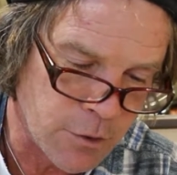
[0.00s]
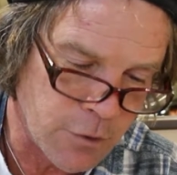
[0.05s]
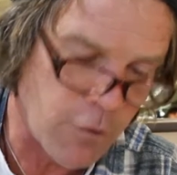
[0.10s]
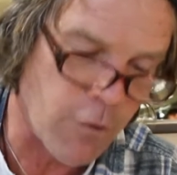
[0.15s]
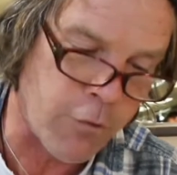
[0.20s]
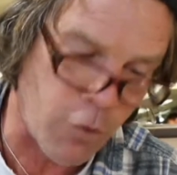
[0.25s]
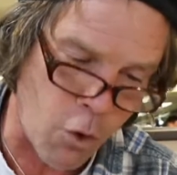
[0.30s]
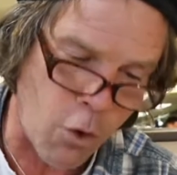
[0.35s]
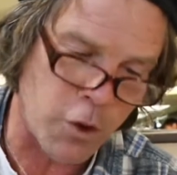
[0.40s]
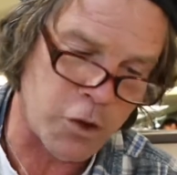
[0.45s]

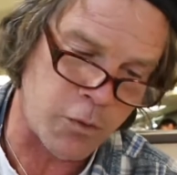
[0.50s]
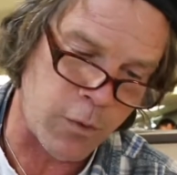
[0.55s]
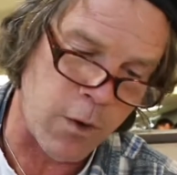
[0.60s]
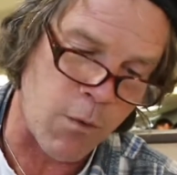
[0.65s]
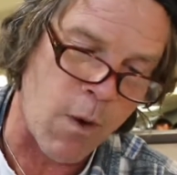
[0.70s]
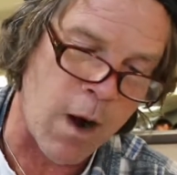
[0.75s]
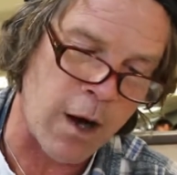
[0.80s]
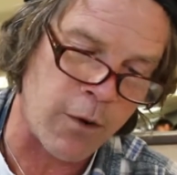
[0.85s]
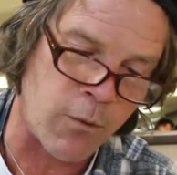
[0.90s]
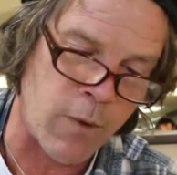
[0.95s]
Of course, we
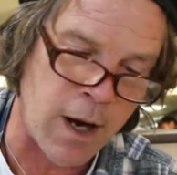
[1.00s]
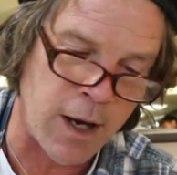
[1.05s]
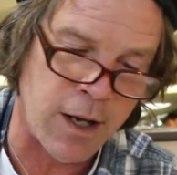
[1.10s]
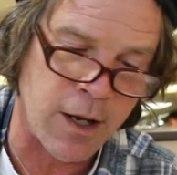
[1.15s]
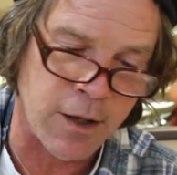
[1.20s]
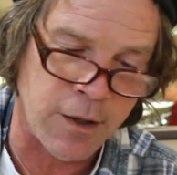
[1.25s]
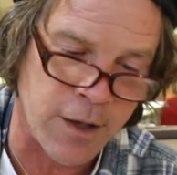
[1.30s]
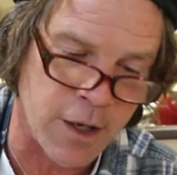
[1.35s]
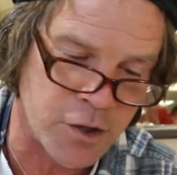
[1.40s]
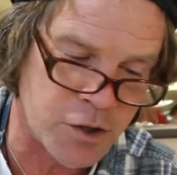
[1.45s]
want
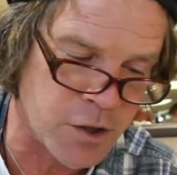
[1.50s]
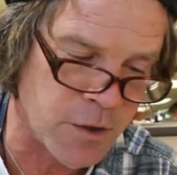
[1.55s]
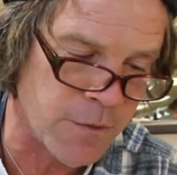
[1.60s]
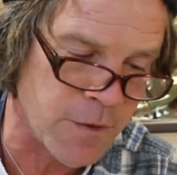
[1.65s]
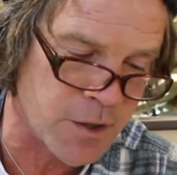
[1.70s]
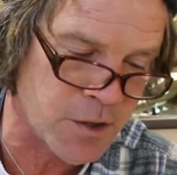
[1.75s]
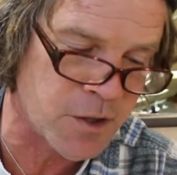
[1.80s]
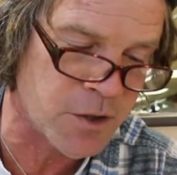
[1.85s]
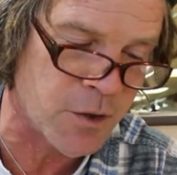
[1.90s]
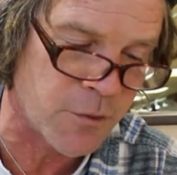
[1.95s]
recognition.
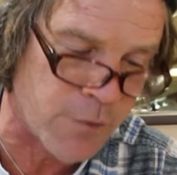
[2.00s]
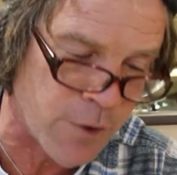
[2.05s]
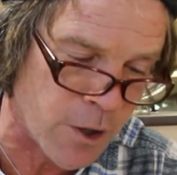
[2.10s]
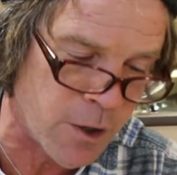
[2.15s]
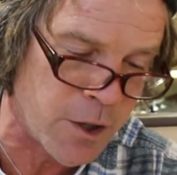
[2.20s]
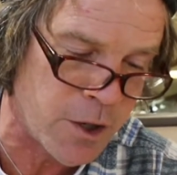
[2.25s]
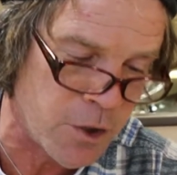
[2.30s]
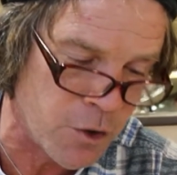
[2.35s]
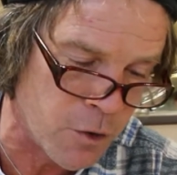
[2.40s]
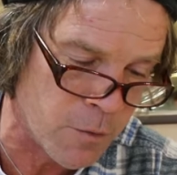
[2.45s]
This is a
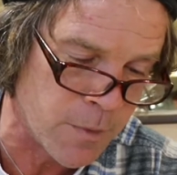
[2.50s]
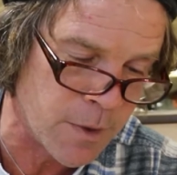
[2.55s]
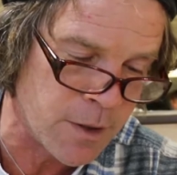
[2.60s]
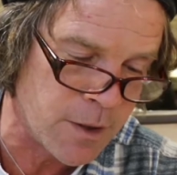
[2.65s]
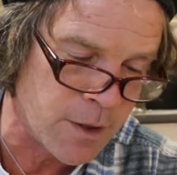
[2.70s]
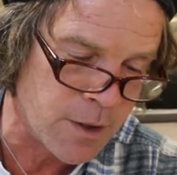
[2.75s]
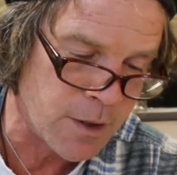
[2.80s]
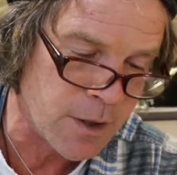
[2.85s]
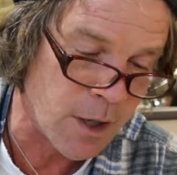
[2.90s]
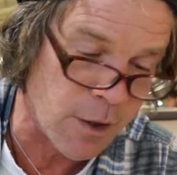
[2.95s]

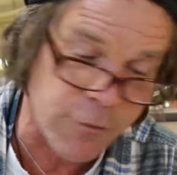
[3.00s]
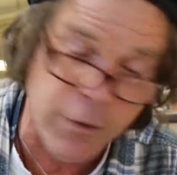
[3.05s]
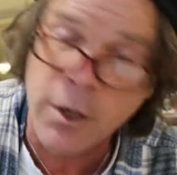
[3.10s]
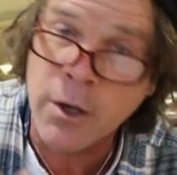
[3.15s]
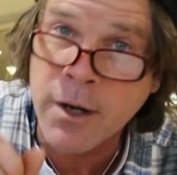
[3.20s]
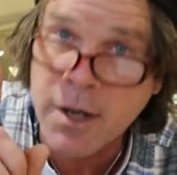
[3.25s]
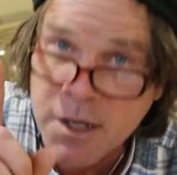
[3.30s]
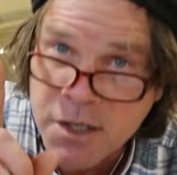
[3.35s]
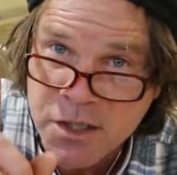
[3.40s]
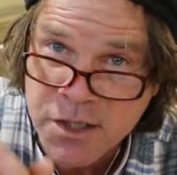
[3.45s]

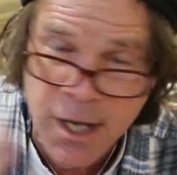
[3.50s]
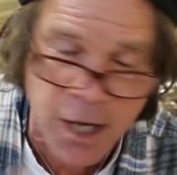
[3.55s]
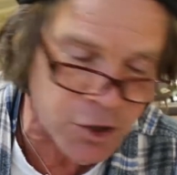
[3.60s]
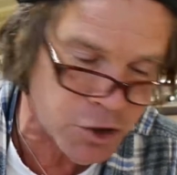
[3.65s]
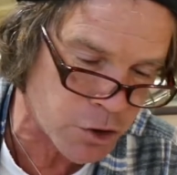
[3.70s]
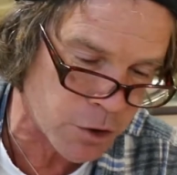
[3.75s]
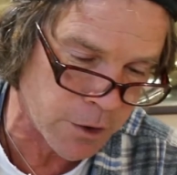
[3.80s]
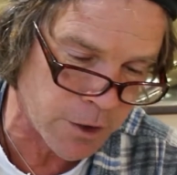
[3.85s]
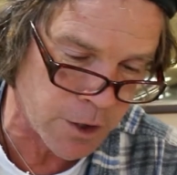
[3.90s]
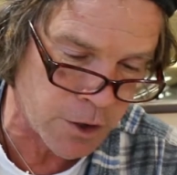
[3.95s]
very
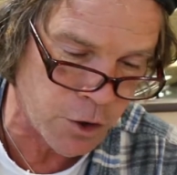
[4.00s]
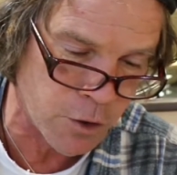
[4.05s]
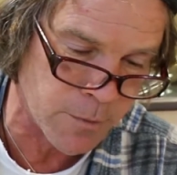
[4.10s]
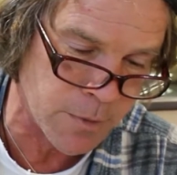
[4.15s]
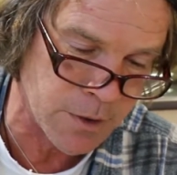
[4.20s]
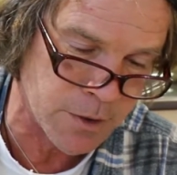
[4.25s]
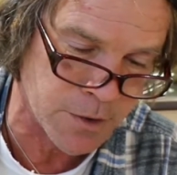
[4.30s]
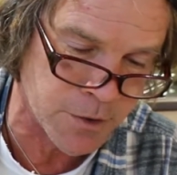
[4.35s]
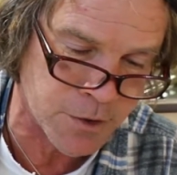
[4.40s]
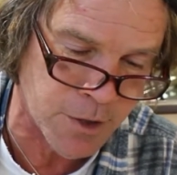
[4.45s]
essentially
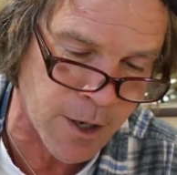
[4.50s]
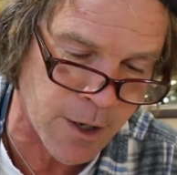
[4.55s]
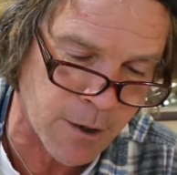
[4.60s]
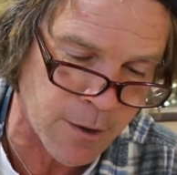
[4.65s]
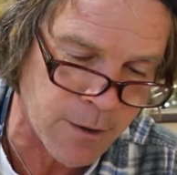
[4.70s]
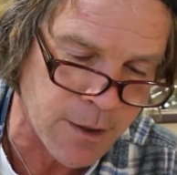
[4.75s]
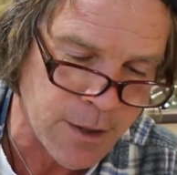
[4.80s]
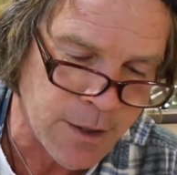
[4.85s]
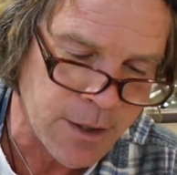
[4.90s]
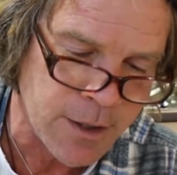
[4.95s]
human desire
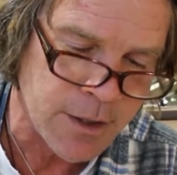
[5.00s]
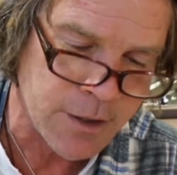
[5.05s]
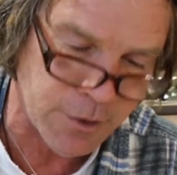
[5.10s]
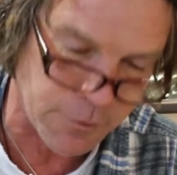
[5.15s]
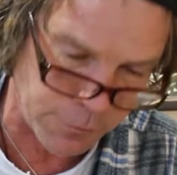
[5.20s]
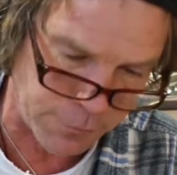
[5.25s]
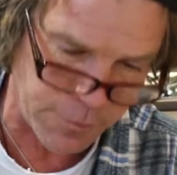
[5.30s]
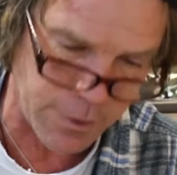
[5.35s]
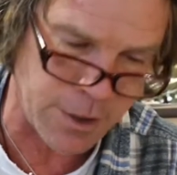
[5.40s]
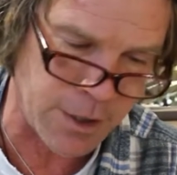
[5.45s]
to
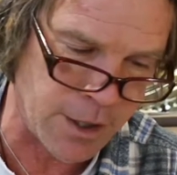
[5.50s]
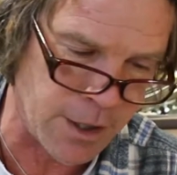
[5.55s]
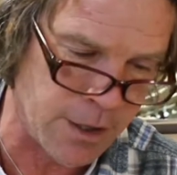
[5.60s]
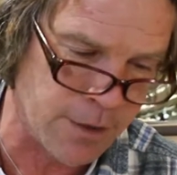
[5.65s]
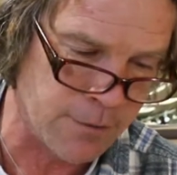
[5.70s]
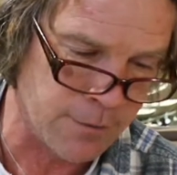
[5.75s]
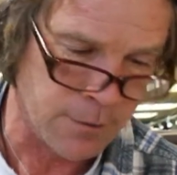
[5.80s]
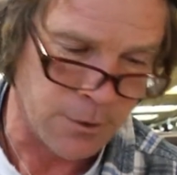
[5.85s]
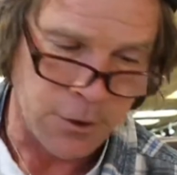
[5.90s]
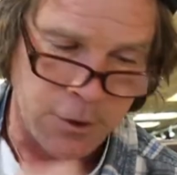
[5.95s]
fit
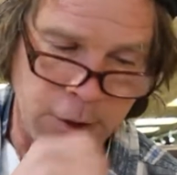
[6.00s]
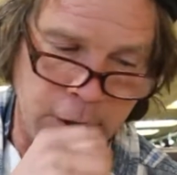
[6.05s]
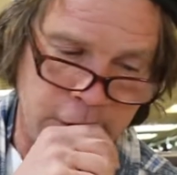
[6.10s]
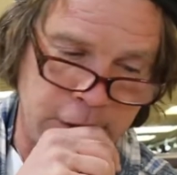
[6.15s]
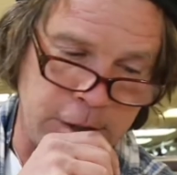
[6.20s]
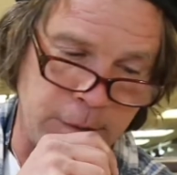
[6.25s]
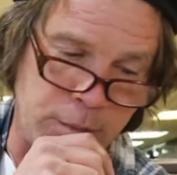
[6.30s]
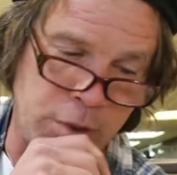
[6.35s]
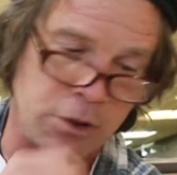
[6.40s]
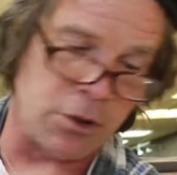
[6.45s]
in,
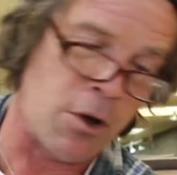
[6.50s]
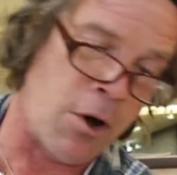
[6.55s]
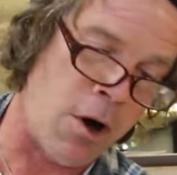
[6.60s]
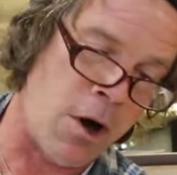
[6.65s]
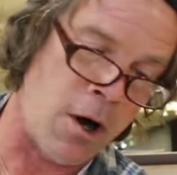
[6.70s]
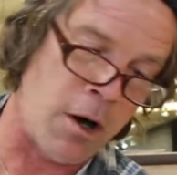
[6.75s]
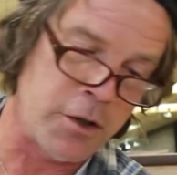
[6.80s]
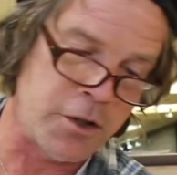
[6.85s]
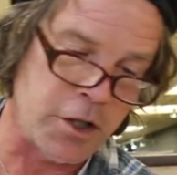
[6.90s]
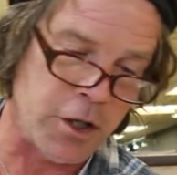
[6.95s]
to
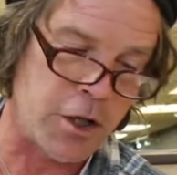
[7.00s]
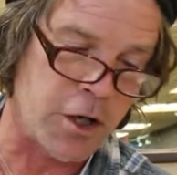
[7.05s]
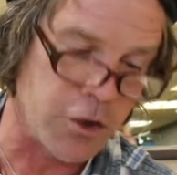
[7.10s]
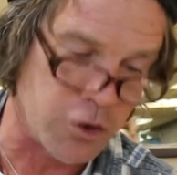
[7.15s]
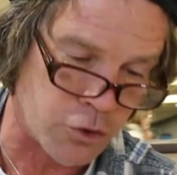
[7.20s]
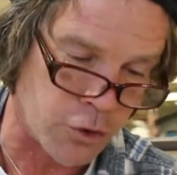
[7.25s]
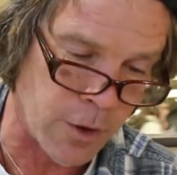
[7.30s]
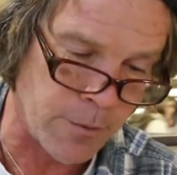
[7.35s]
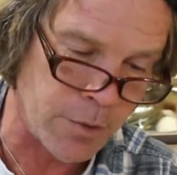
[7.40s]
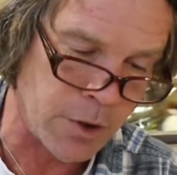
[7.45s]
belong, to
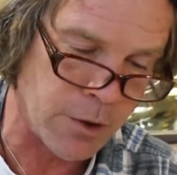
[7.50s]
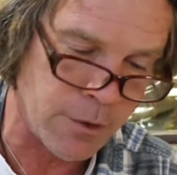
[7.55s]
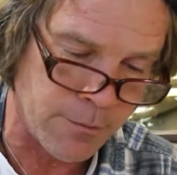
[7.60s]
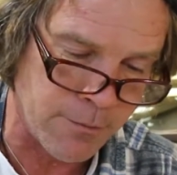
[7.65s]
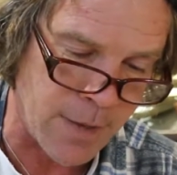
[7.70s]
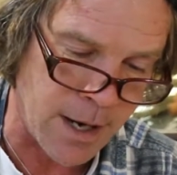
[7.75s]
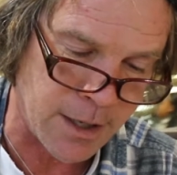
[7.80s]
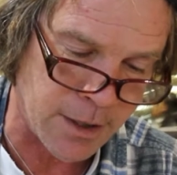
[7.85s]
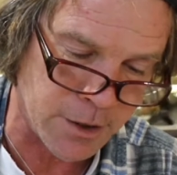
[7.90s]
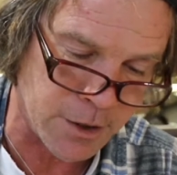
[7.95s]
contribute,
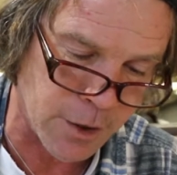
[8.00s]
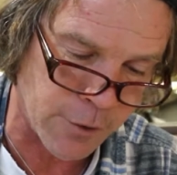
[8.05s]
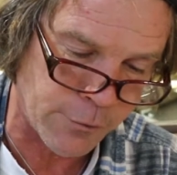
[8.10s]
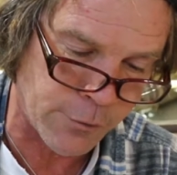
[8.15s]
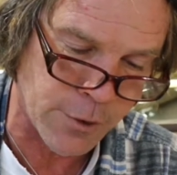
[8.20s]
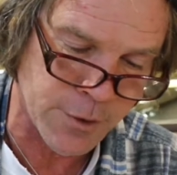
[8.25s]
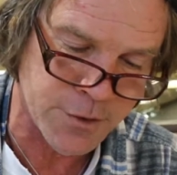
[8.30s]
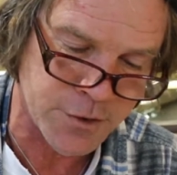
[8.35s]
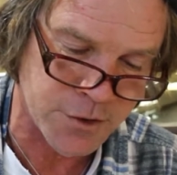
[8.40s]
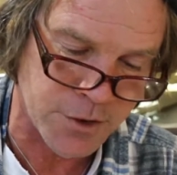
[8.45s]
make a
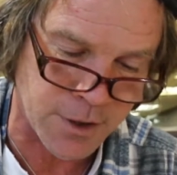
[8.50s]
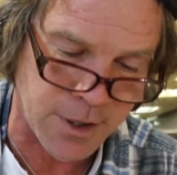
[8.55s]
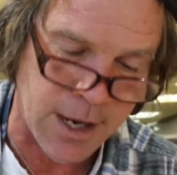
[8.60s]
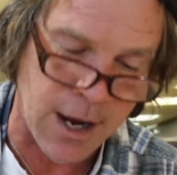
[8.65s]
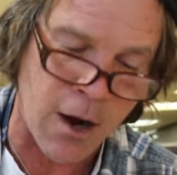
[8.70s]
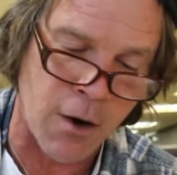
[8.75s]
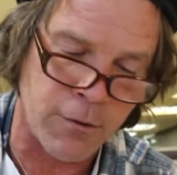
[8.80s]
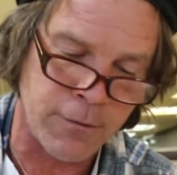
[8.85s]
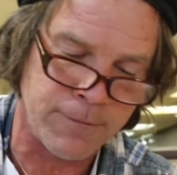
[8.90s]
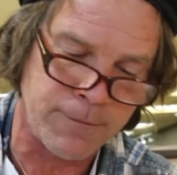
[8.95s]
difference, to
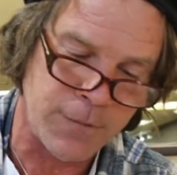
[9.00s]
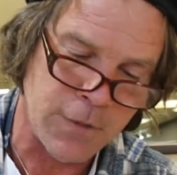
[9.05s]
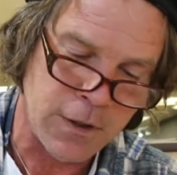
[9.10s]
count,